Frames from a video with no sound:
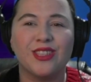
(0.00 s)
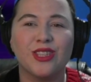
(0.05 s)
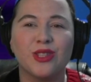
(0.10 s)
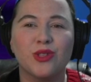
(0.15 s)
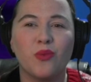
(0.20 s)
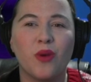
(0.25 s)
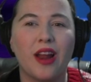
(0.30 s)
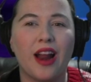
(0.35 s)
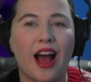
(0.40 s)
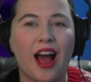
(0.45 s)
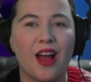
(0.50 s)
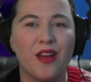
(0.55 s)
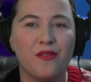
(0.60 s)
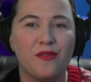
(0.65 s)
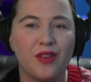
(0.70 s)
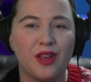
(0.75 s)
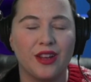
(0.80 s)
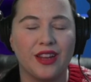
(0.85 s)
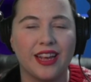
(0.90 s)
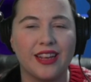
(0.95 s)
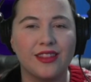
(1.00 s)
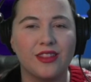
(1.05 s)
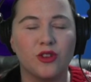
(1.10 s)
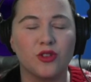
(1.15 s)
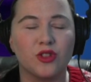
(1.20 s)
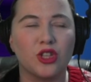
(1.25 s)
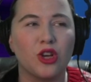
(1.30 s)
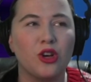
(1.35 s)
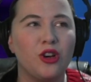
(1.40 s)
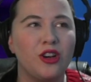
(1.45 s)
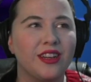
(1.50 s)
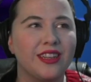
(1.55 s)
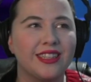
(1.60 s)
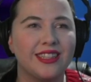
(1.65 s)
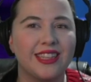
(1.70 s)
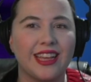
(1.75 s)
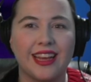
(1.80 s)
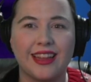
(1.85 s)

That's just what I feel like. There's hooks